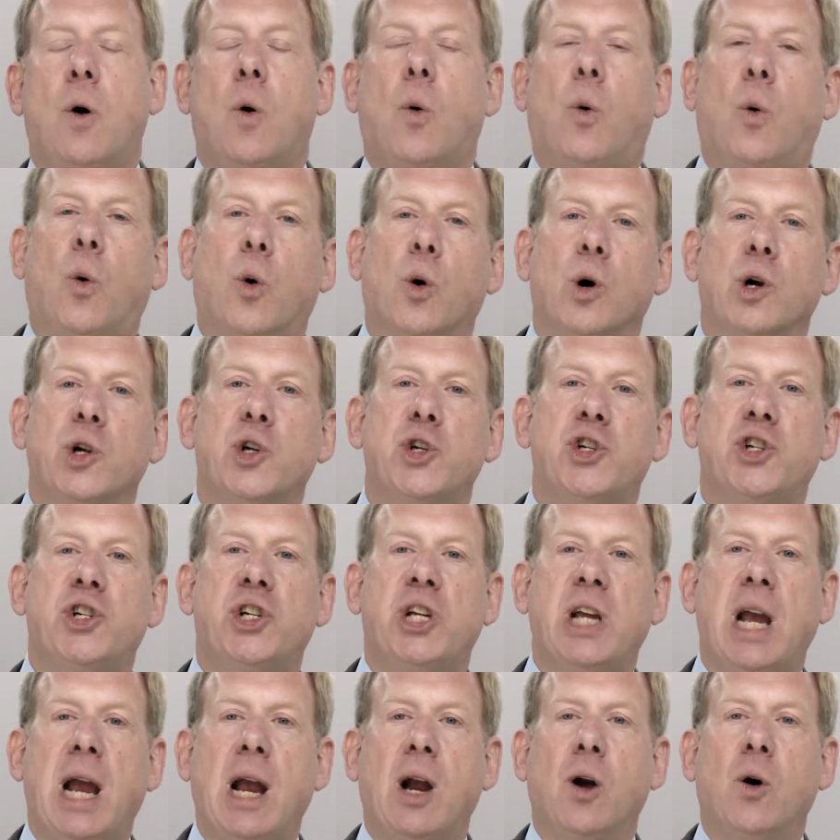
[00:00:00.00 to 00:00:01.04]
or
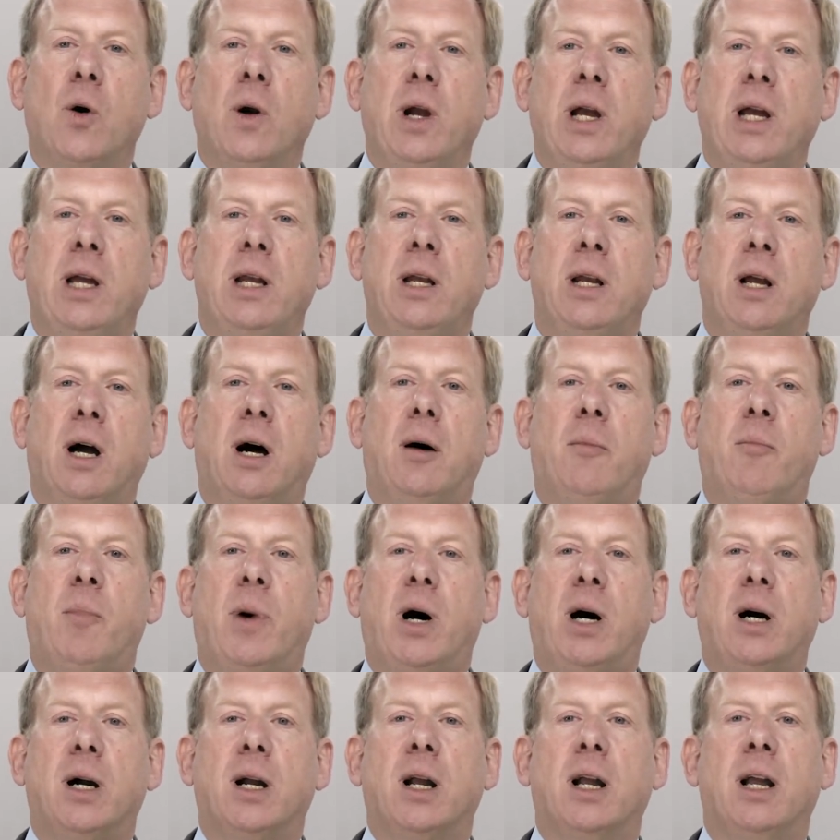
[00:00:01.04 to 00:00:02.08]
sharing
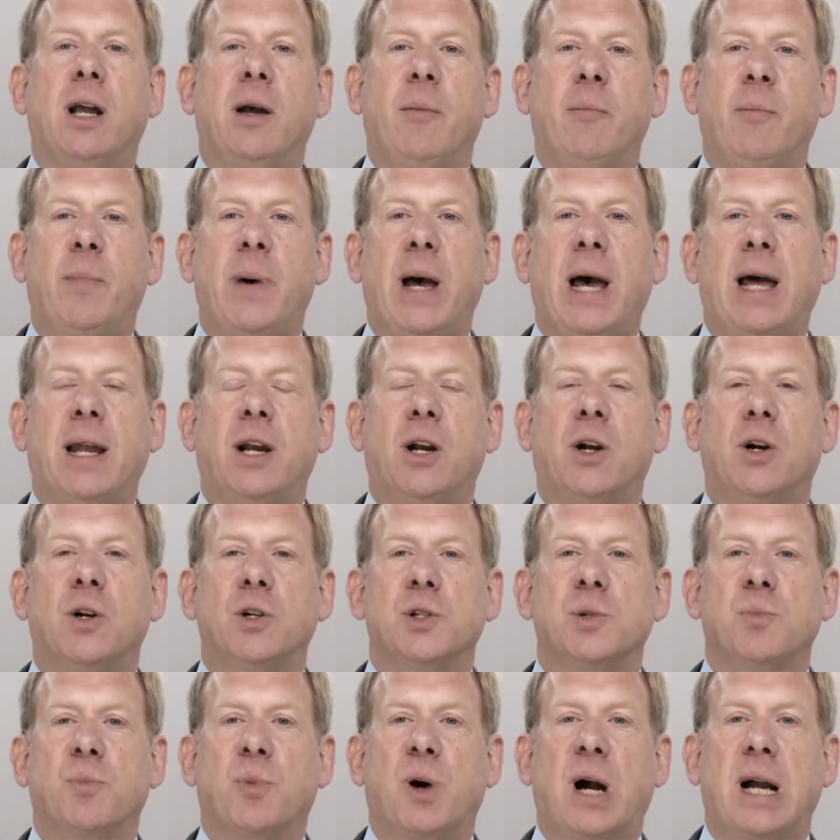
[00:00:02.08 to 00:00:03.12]
among
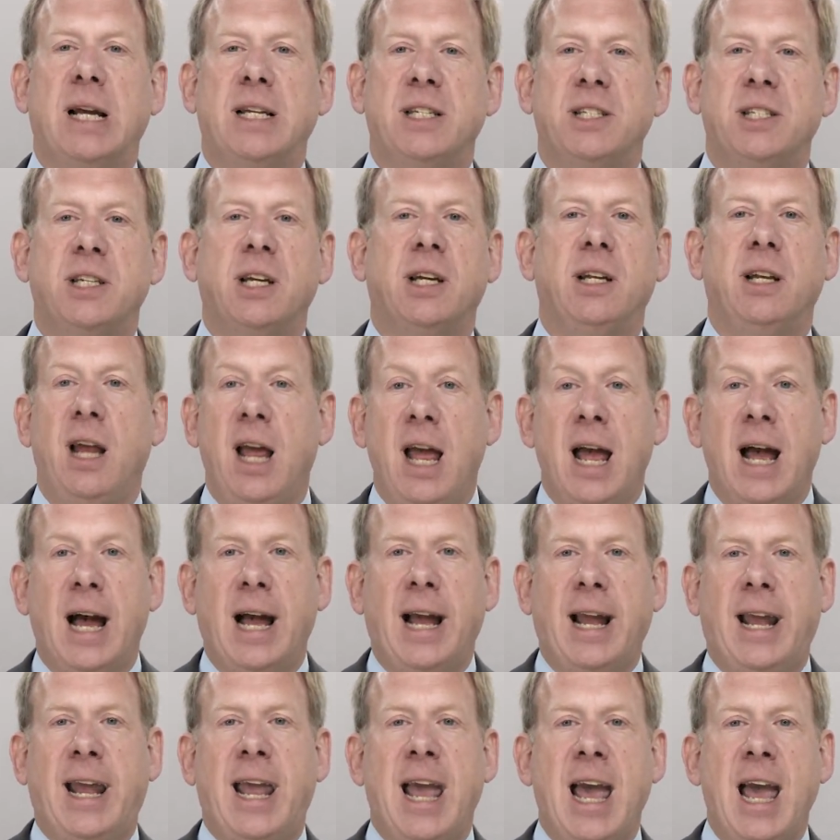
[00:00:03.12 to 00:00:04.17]
competitors pricing,
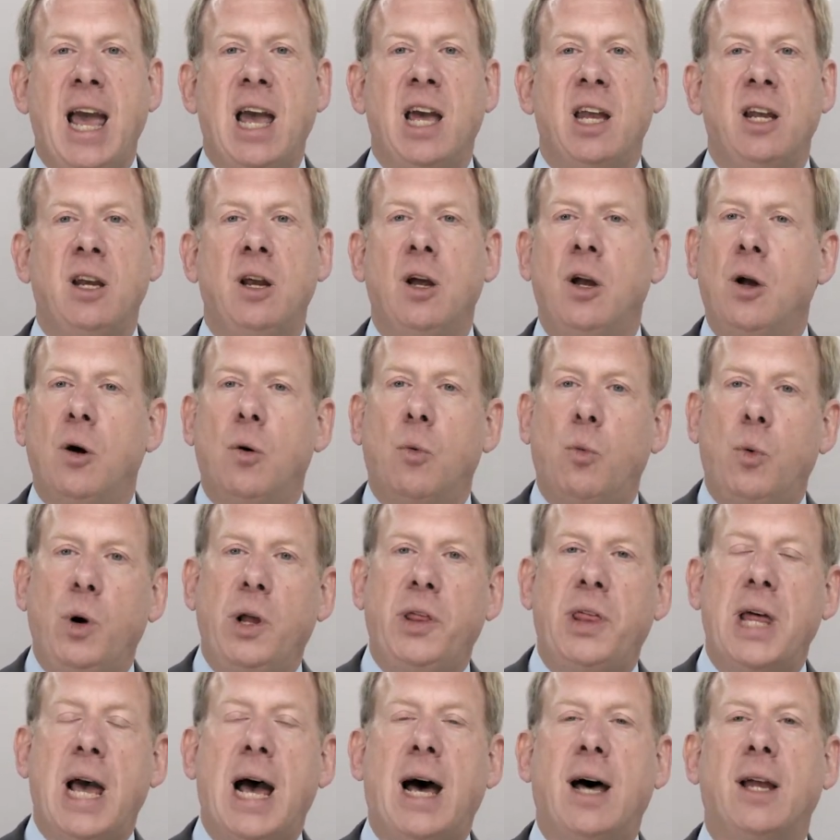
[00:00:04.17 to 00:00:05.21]
again,
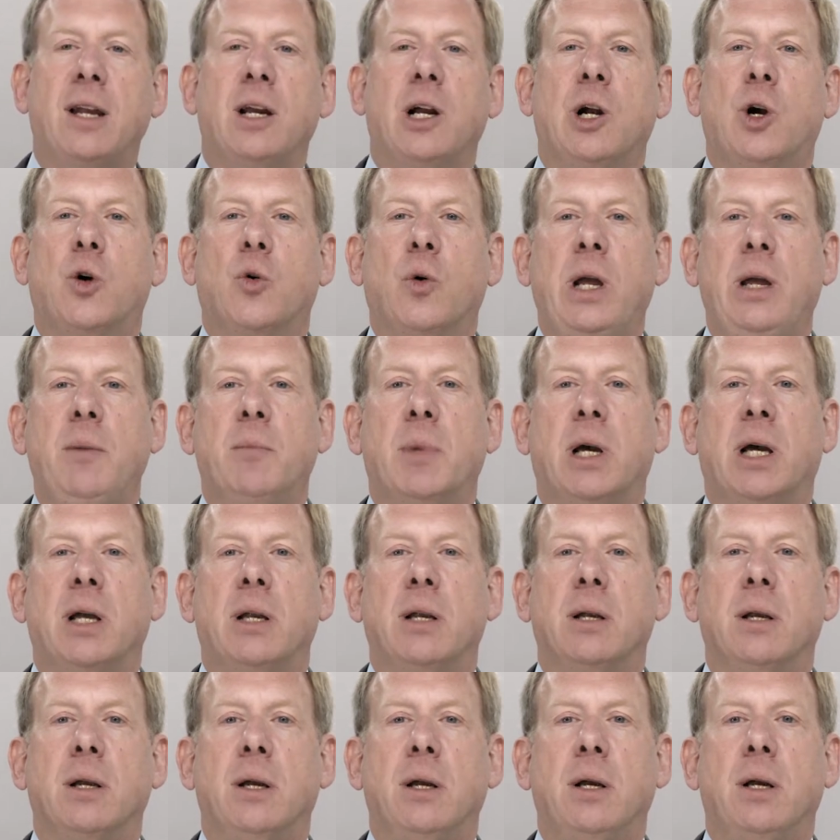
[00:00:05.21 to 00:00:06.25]
without agreement,
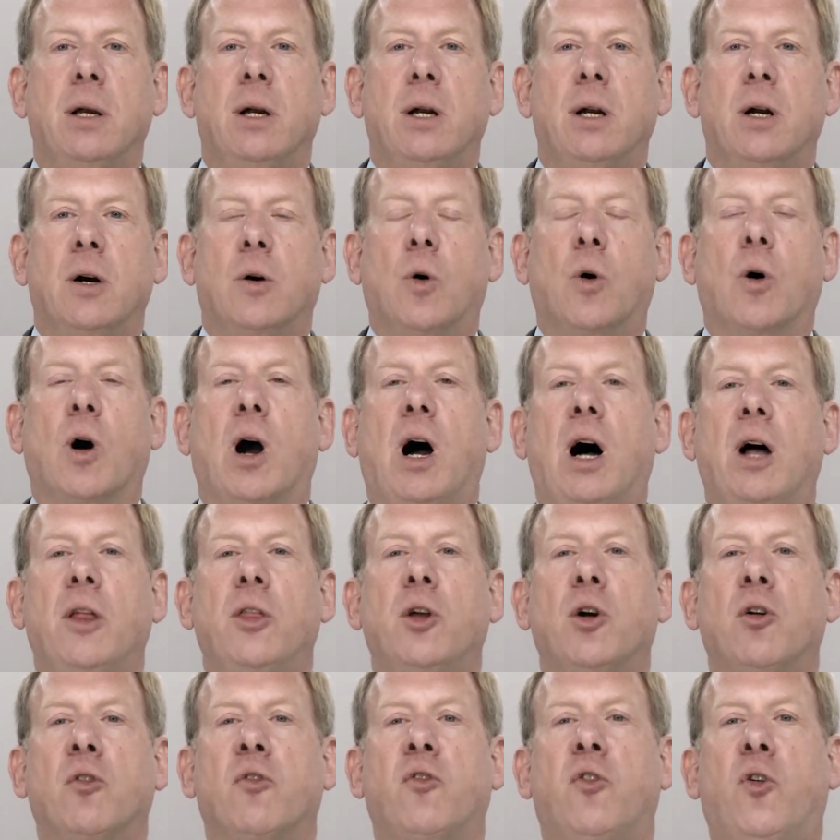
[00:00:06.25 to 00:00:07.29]
or
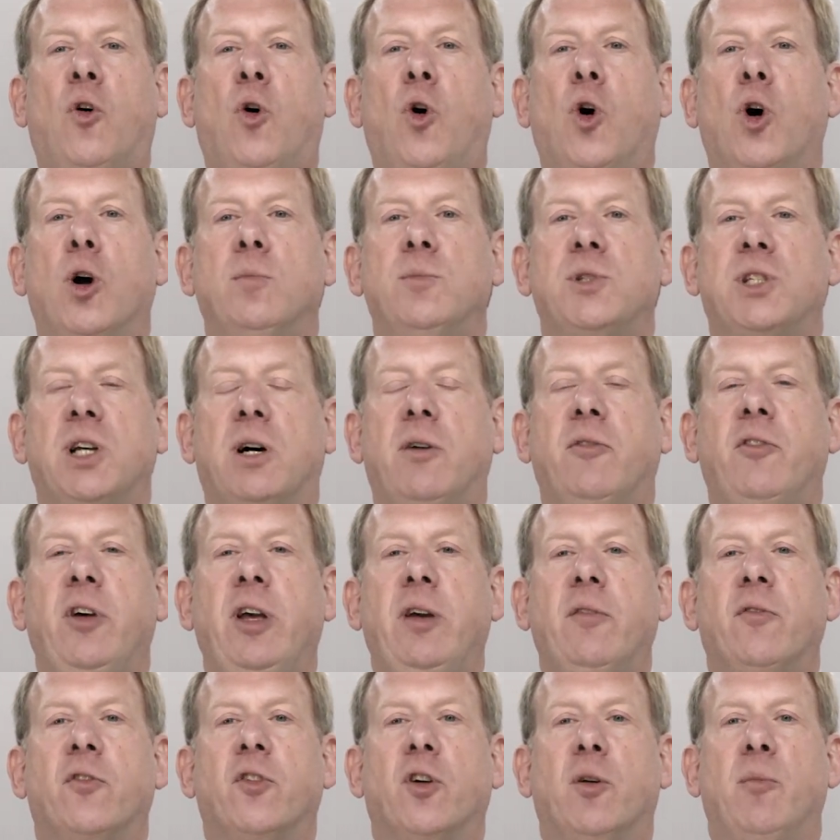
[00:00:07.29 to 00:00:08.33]
other forms of
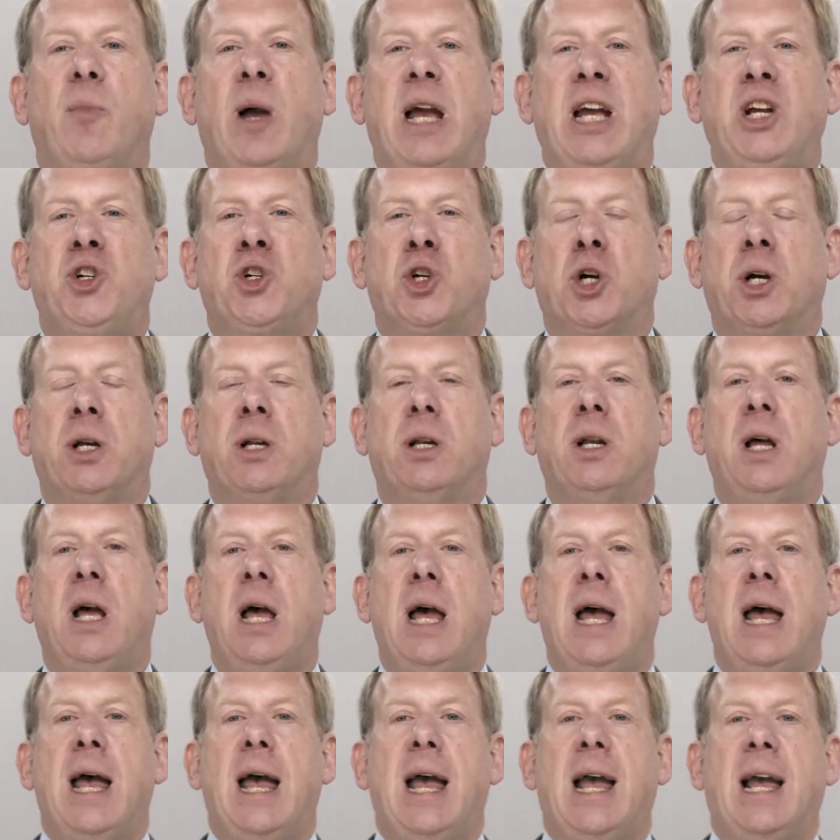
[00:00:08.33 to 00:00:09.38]
information
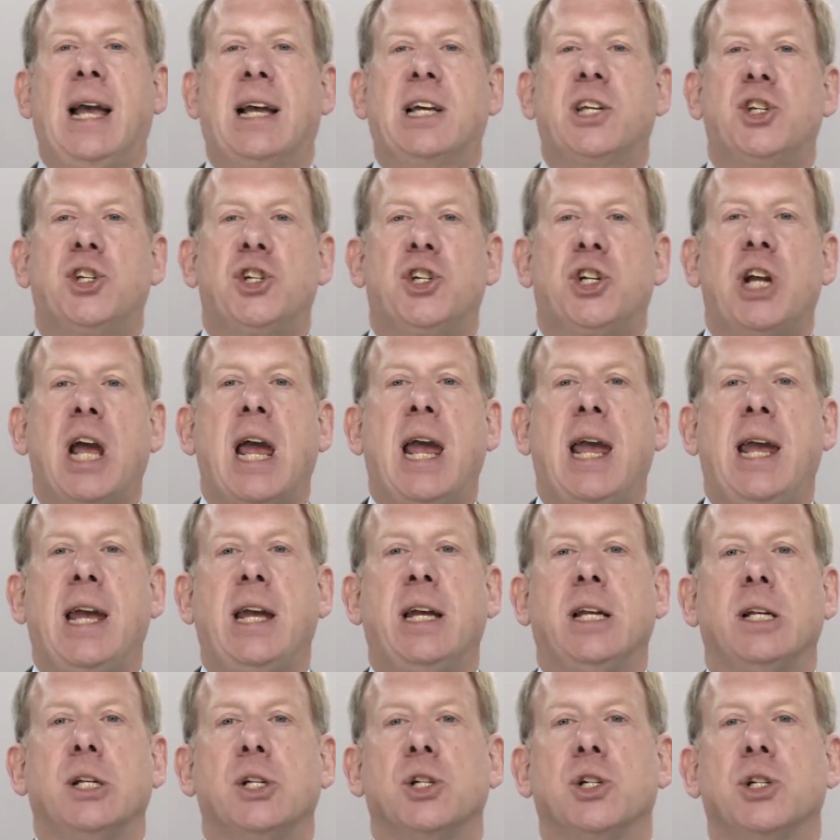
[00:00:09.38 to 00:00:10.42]

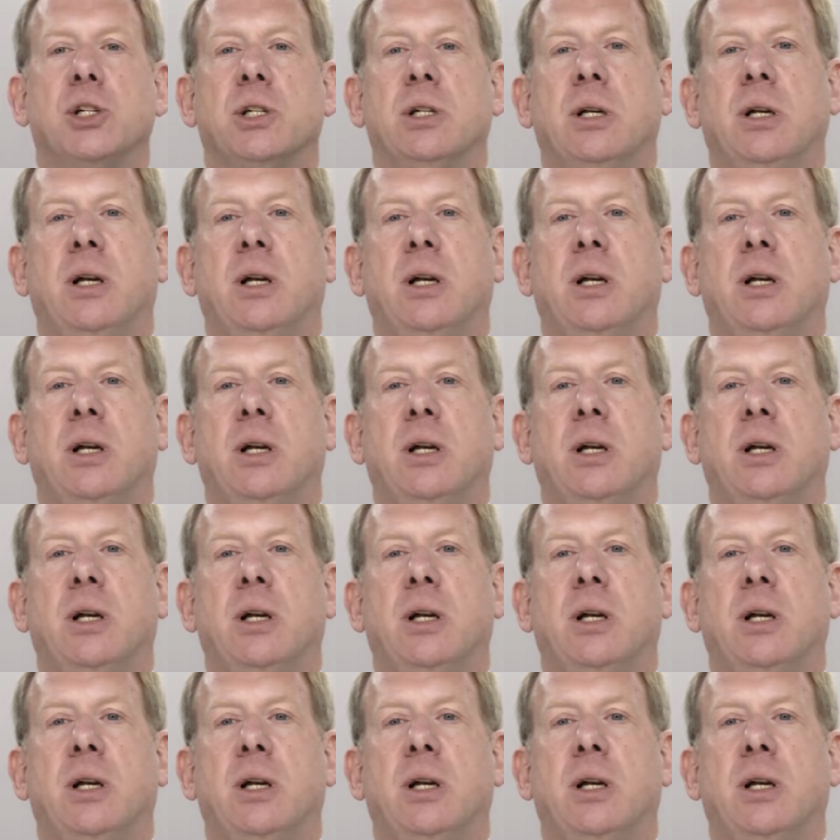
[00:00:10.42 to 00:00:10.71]
exchange.